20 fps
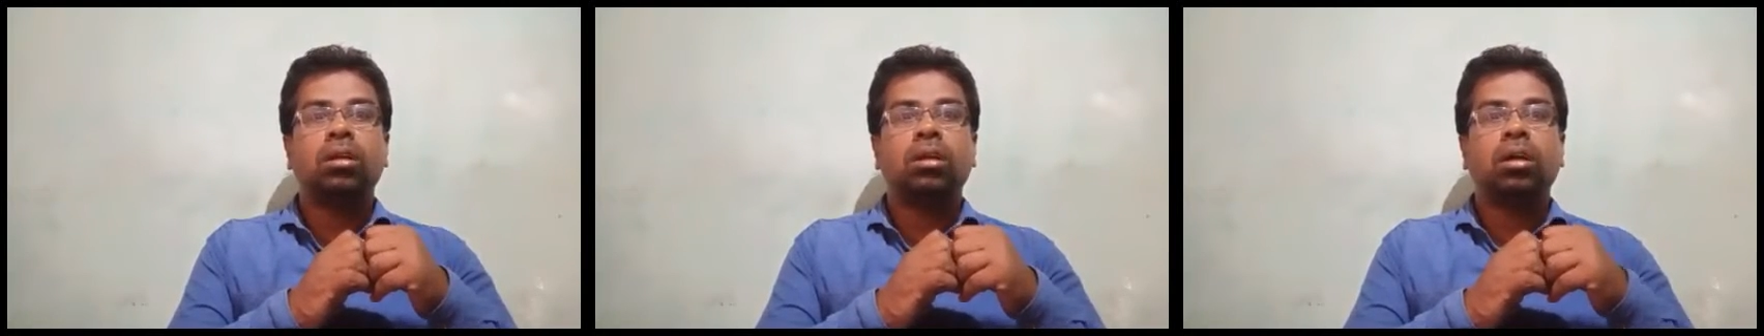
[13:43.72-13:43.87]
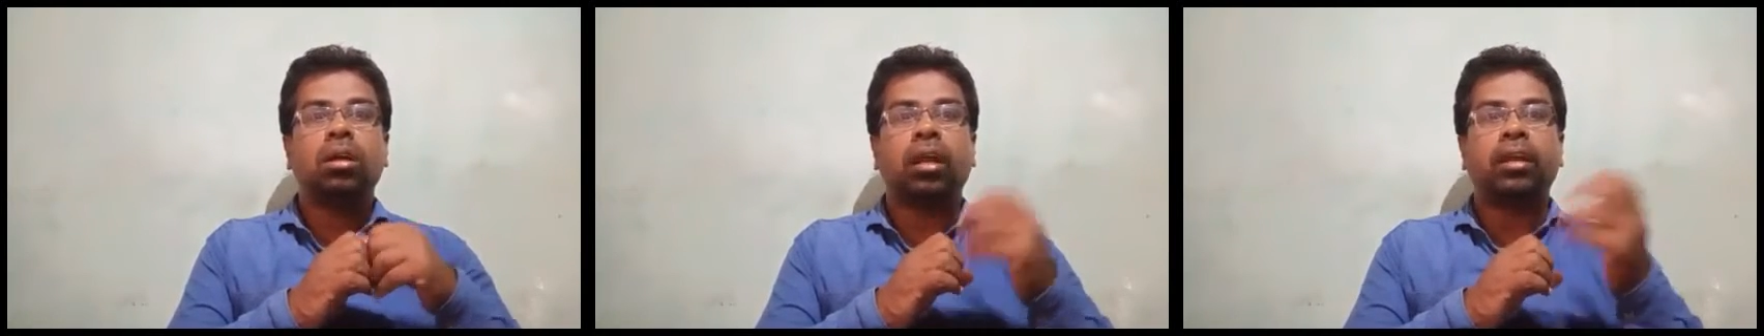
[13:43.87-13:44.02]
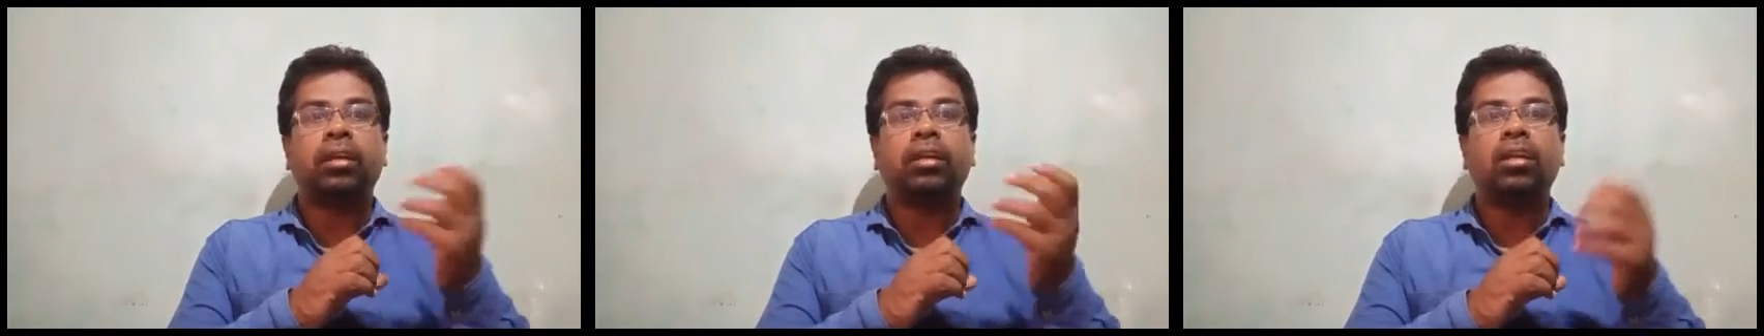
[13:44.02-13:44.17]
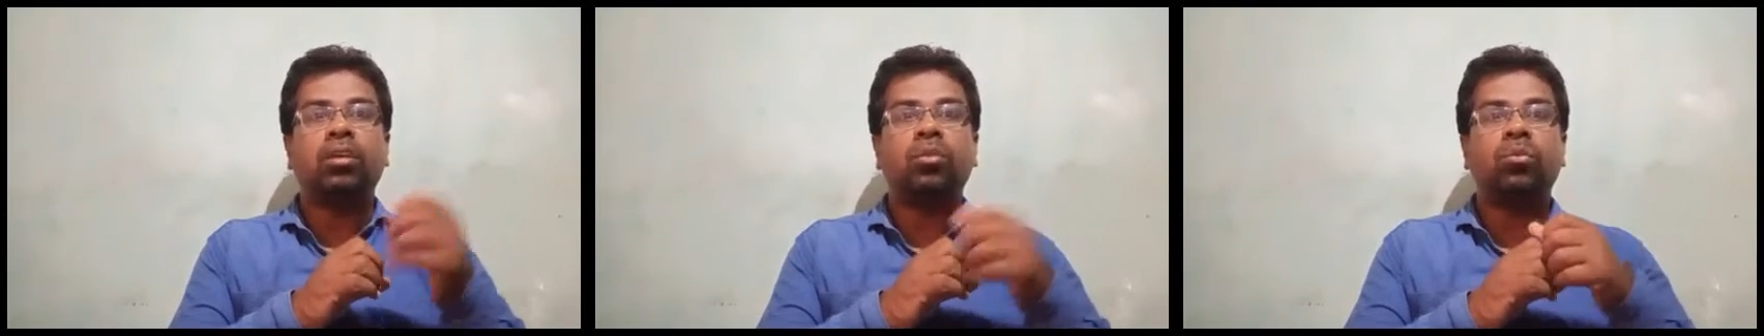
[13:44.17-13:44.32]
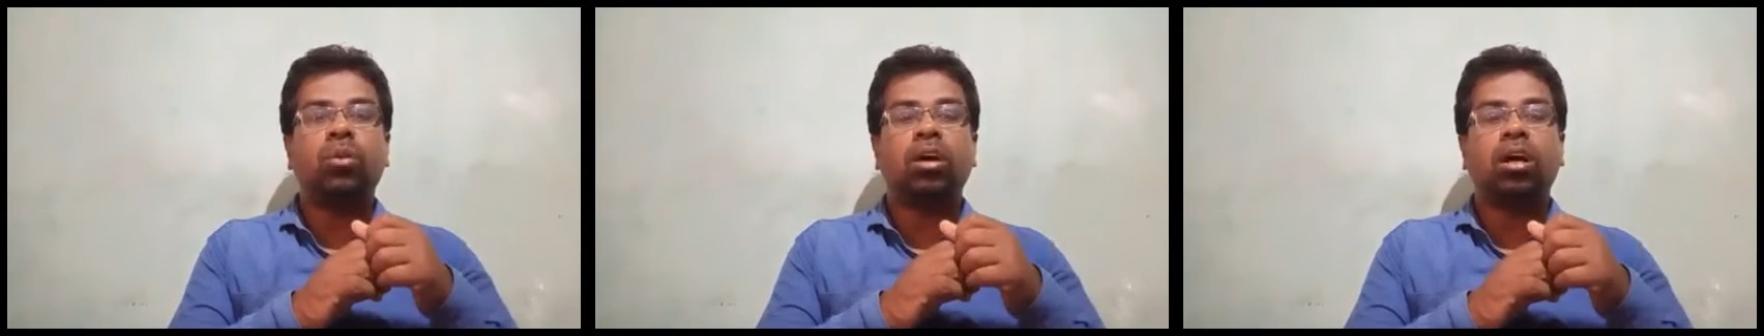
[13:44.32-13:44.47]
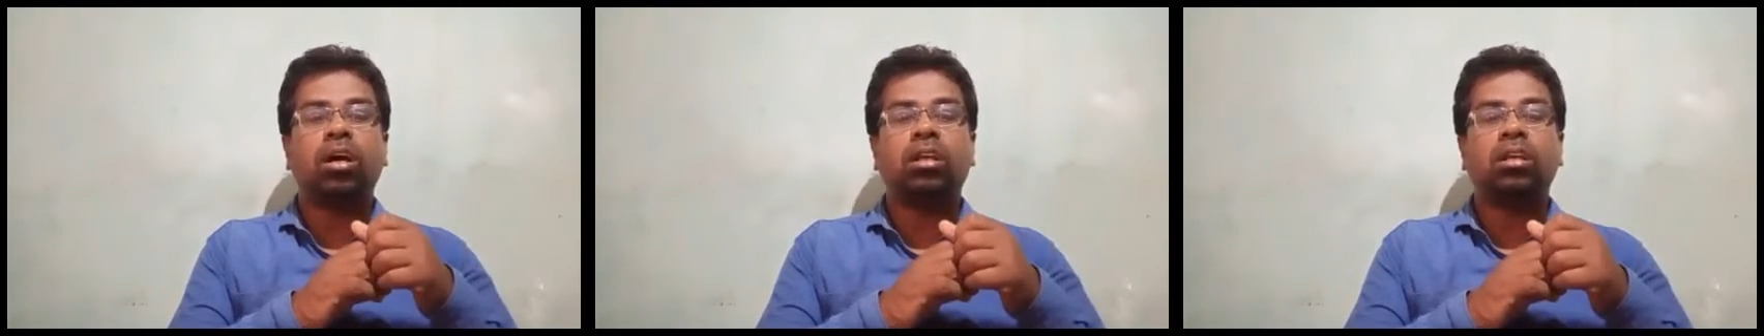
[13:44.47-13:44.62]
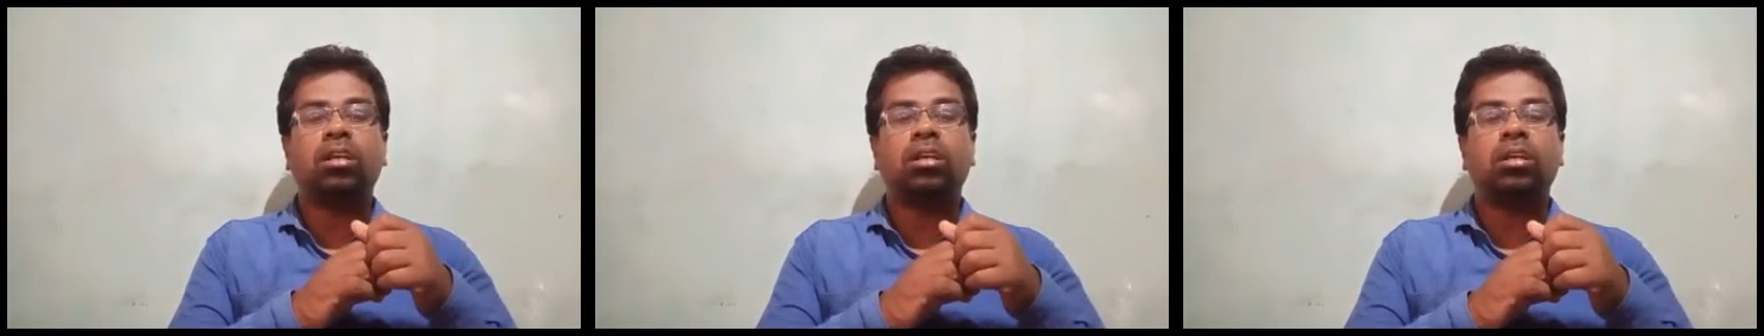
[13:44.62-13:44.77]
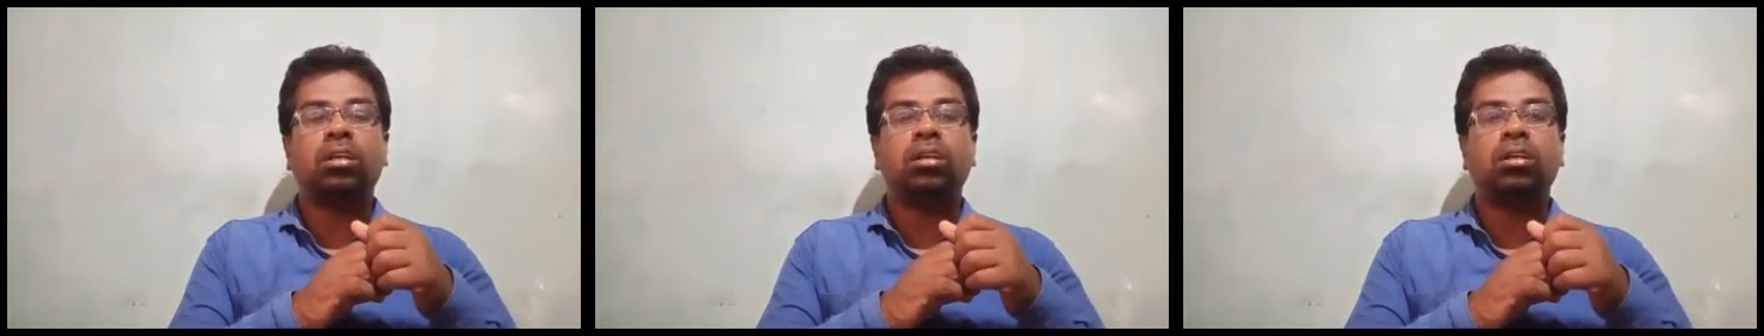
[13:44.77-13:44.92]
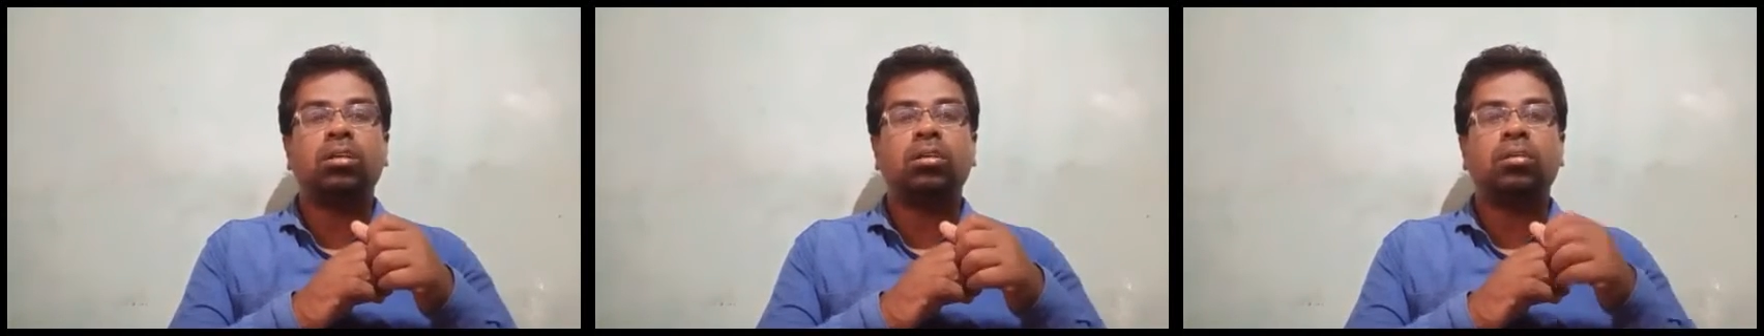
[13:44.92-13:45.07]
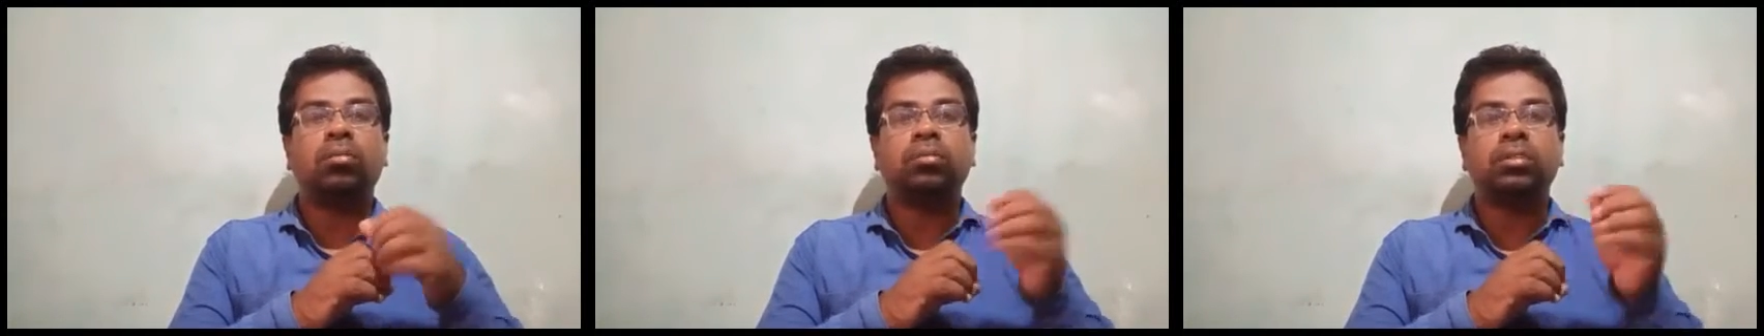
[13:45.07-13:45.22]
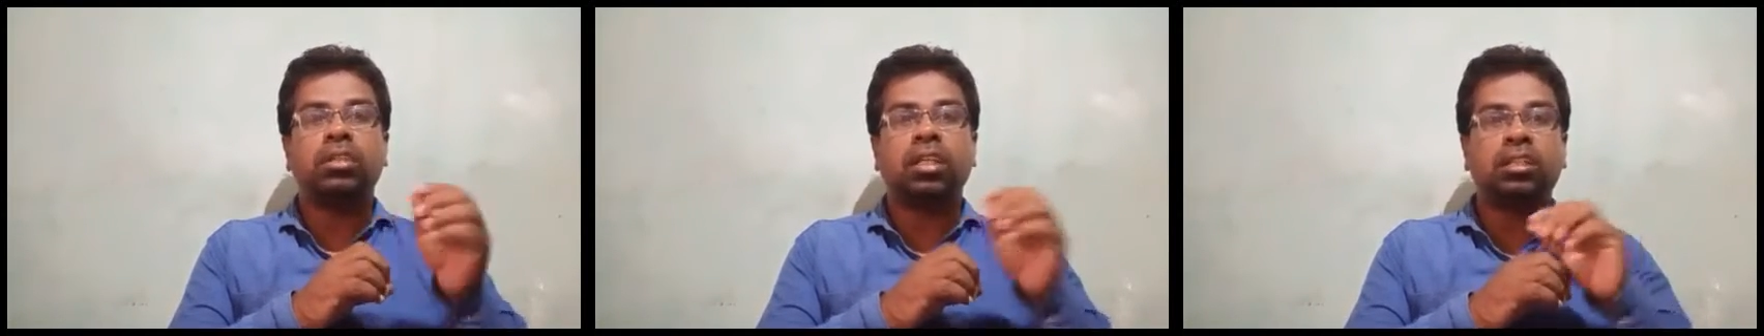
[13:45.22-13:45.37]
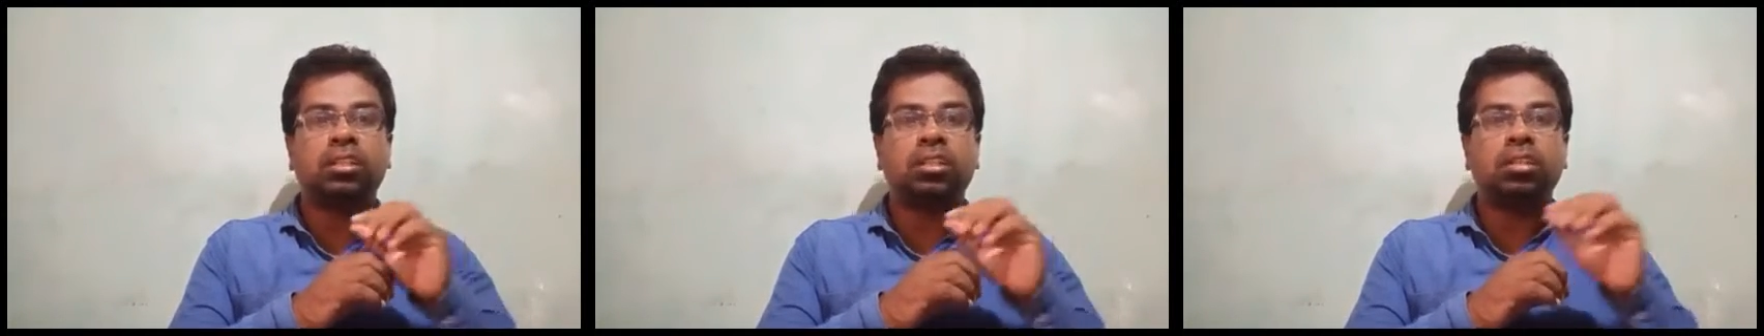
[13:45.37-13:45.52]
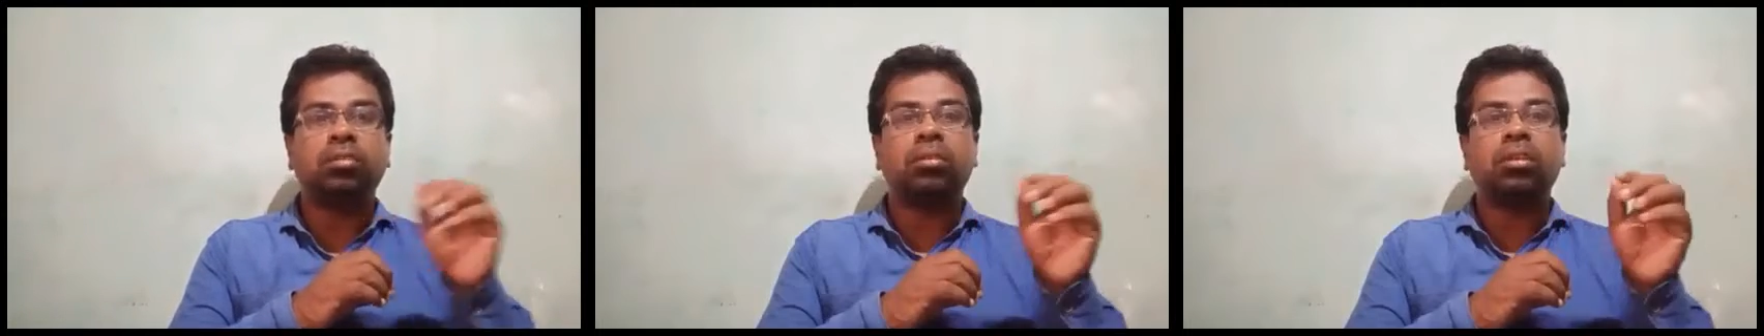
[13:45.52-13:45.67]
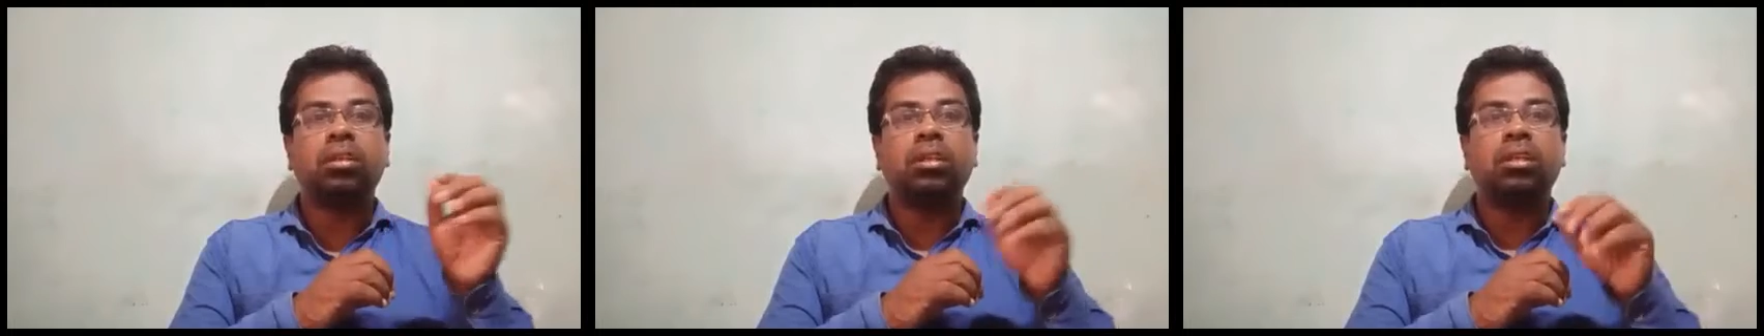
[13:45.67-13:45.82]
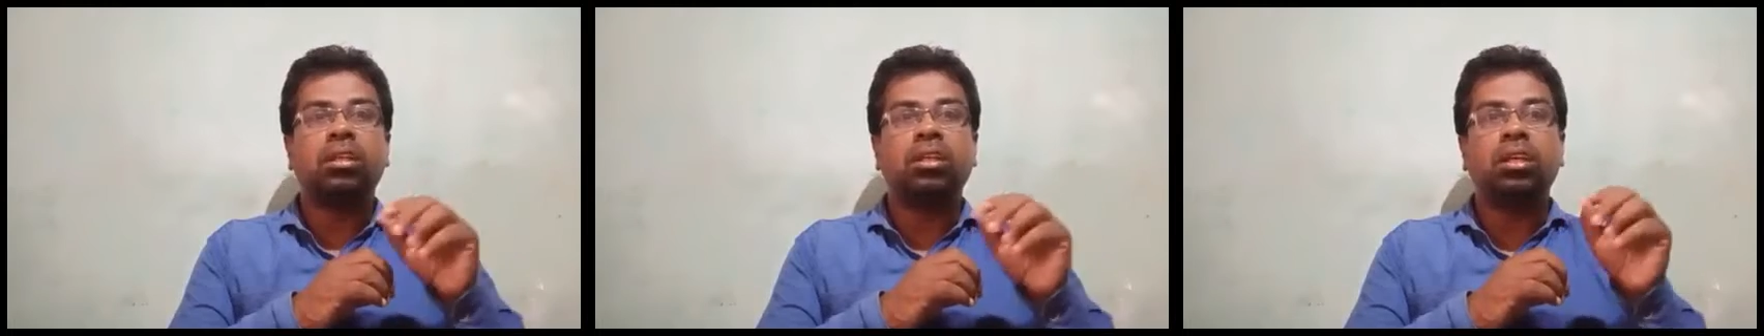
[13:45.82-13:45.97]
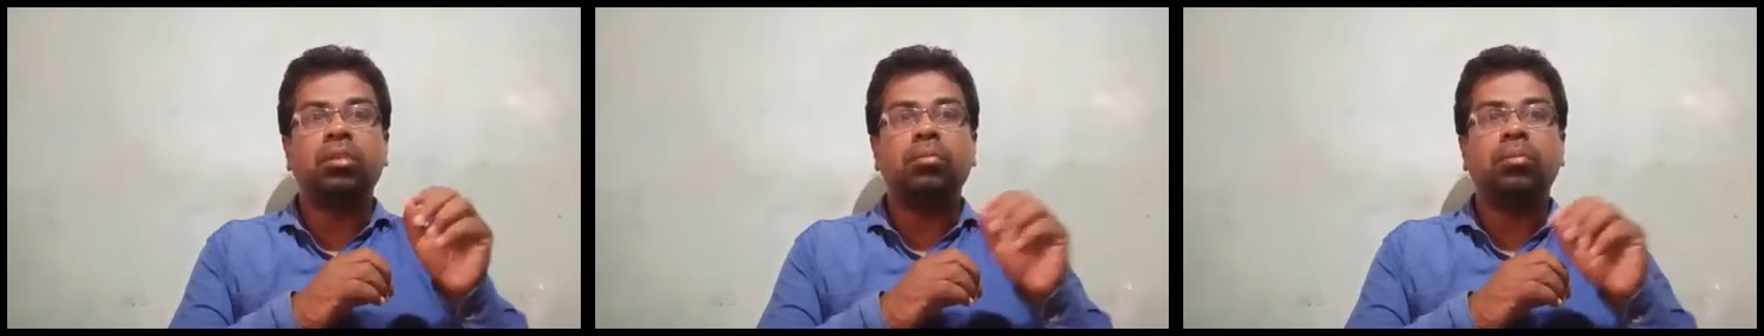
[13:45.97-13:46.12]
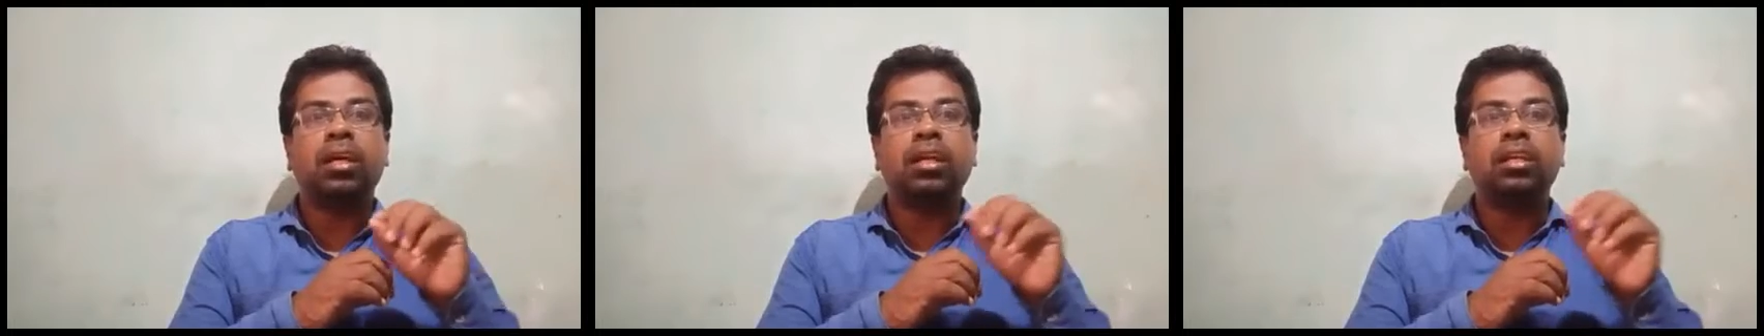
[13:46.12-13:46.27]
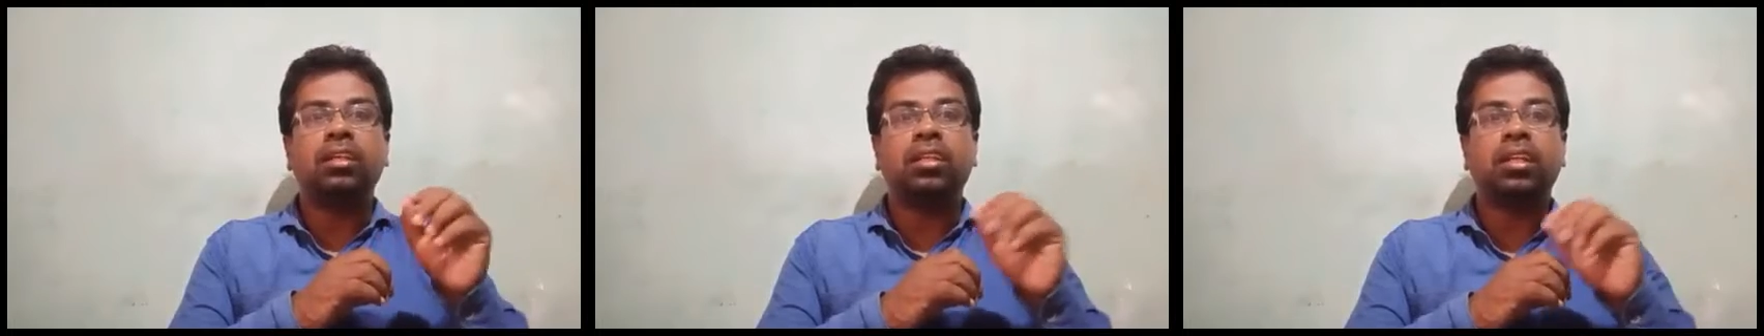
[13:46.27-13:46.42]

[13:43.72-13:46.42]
writing for email,